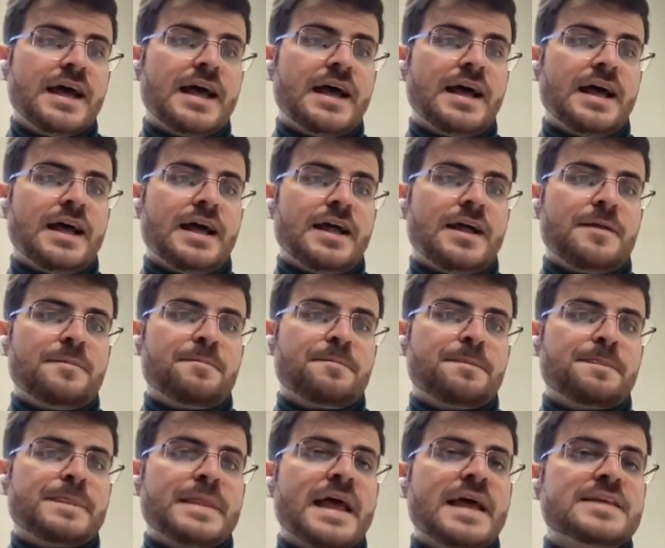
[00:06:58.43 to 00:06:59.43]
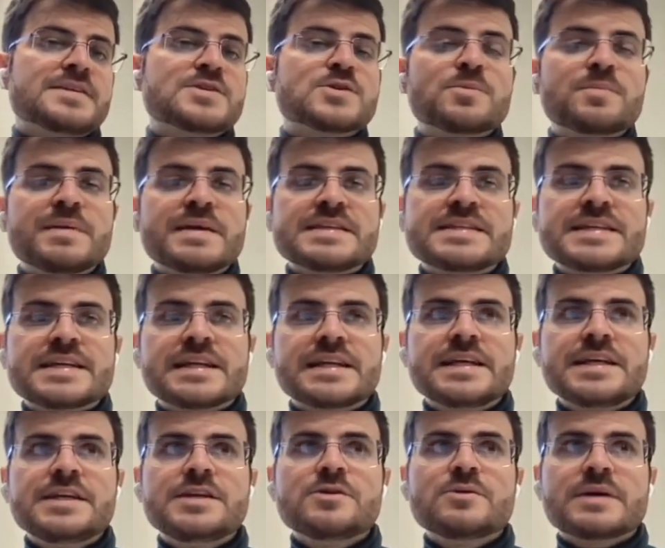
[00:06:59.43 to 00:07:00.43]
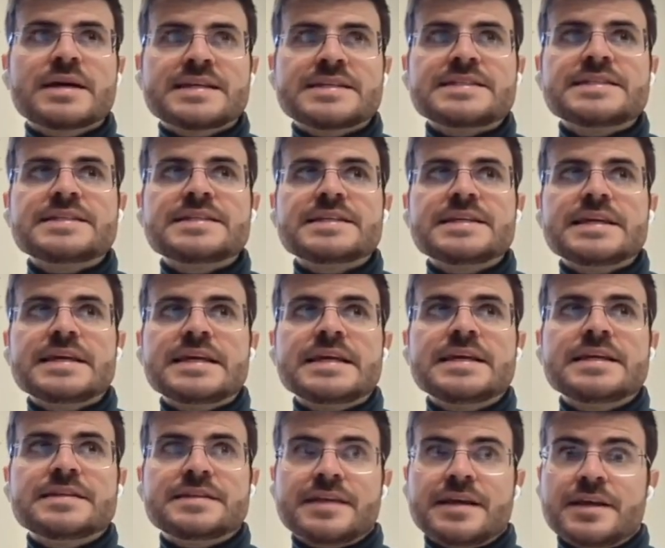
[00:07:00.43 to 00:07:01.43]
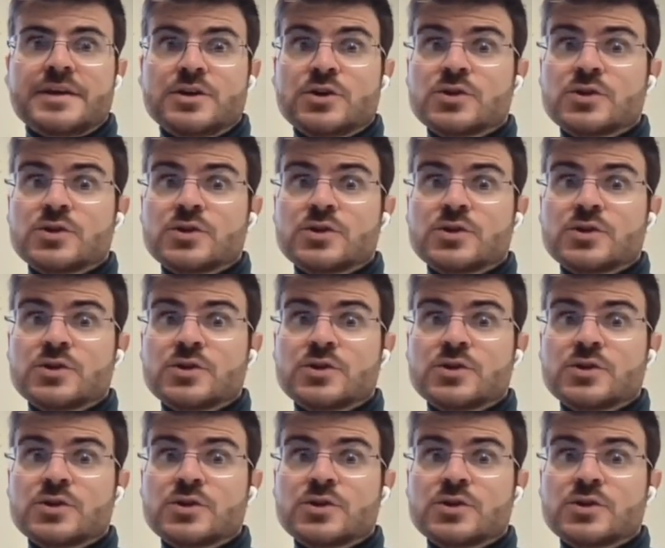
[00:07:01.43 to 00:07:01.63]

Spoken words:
And so basically you can see the